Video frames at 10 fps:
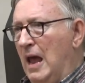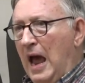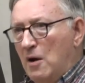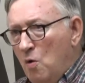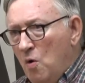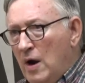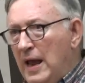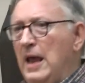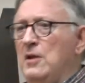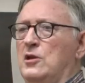And who
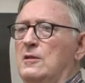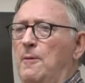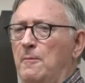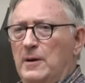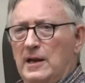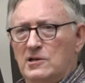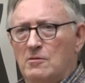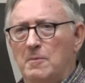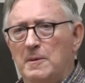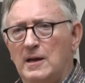layers of the
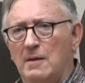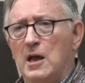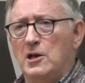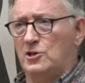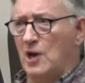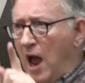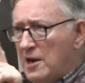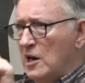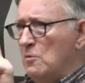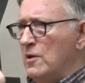population were becoming,
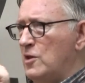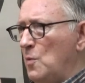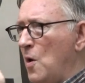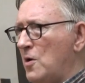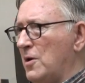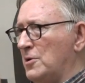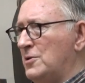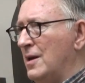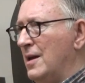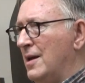starting with the
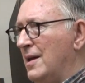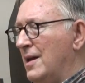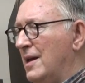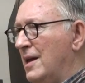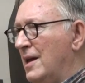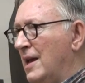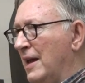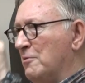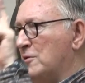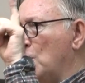workers.
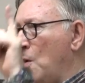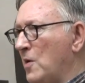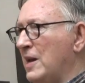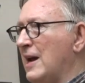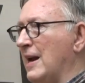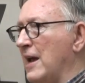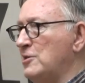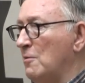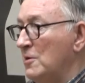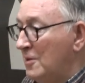It was the working class
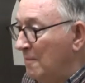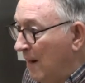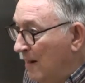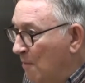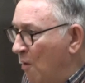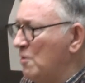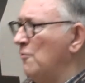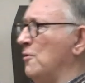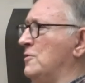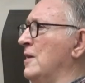that was the main motor
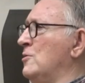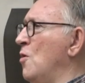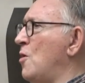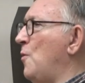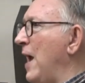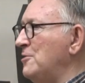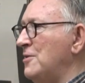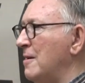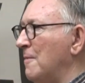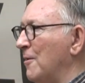force. There is no
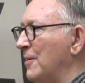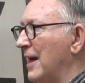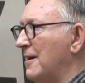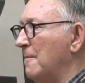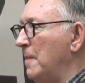question about that.